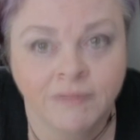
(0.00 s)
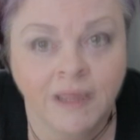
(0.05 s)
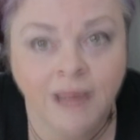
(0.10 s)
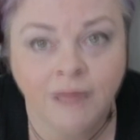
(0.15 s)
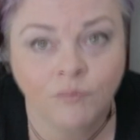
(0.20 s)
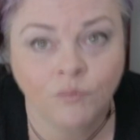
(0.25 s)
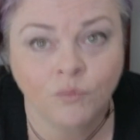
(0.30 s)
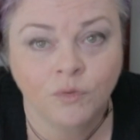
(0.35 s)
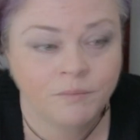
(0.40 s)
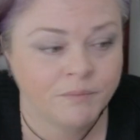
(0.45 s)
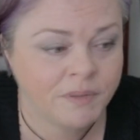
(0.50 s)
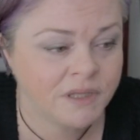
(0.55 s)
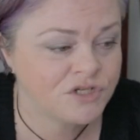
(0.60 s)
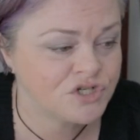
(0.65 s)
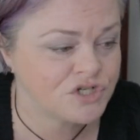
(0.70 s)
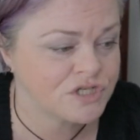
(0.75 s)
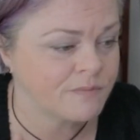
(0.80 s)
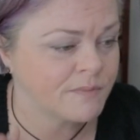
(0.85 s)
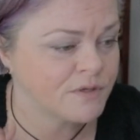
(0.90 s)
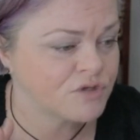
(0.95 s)
That would be
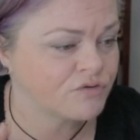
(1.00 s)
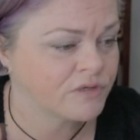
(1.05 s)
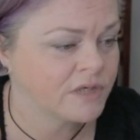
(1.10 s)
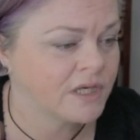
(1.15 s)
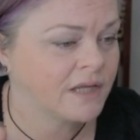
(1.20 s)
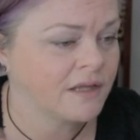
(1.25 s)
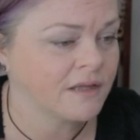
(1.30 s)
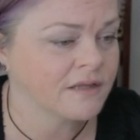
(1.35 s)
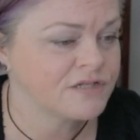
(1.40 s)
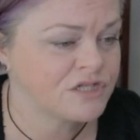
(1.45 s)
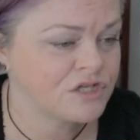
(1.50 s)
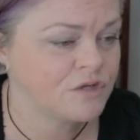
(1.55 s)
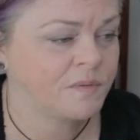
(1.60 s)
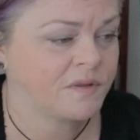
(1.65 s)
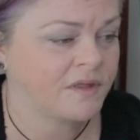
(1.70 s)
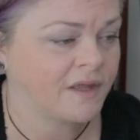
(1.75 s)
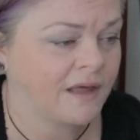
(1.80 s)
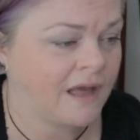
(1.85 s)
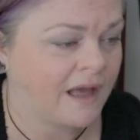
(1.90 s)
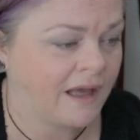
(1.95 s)
just the most ridiculous,
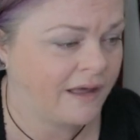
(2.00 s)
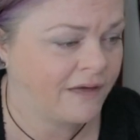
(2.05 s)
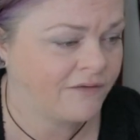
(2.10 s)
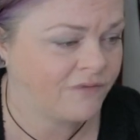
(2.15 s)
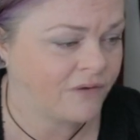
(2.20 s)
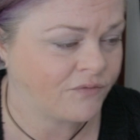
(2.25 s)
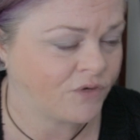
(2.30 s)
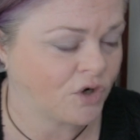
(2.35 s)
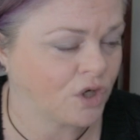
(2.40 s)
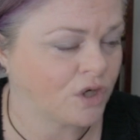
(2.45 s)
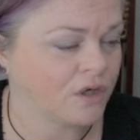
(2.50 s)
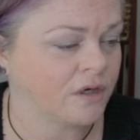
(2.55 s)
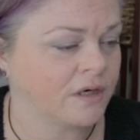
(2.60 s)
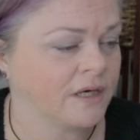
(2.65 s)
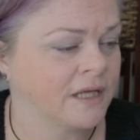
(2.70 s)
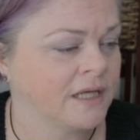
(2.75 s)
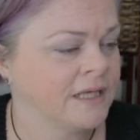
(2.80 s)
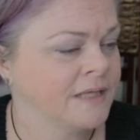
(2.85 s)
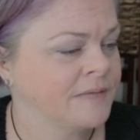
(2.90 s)
stupid thing I have ever heard.